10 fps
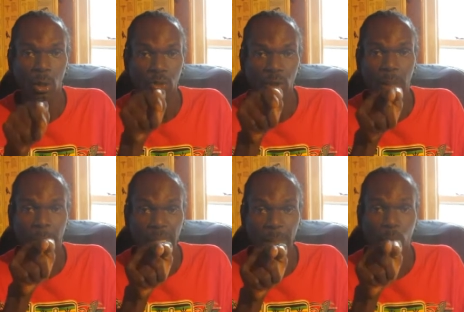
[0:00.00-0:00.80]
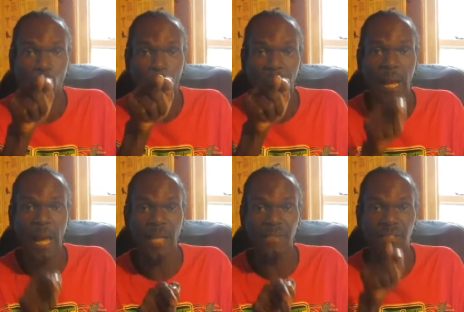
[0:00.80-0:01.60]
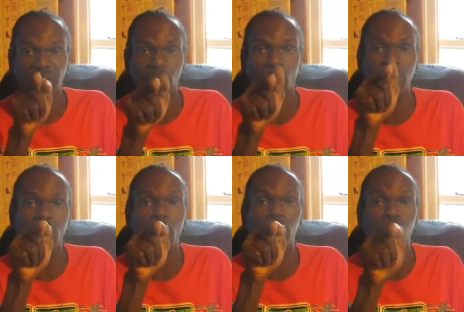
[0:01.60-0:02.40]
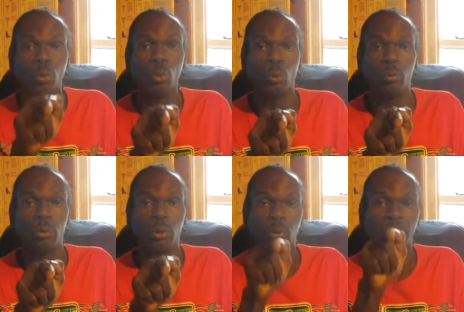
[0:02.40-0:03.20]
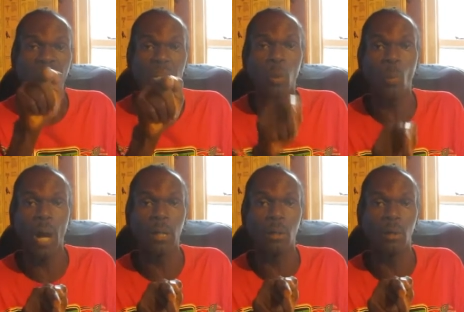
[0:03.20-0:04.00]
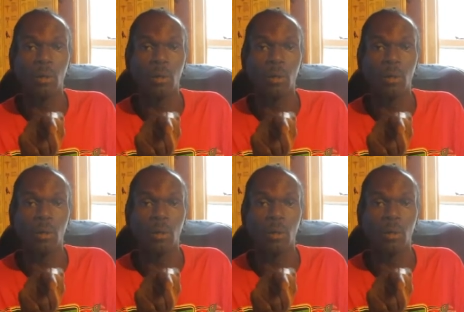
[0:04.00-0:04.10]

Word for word: So if people can open their eyes and see what y'all would do to anyone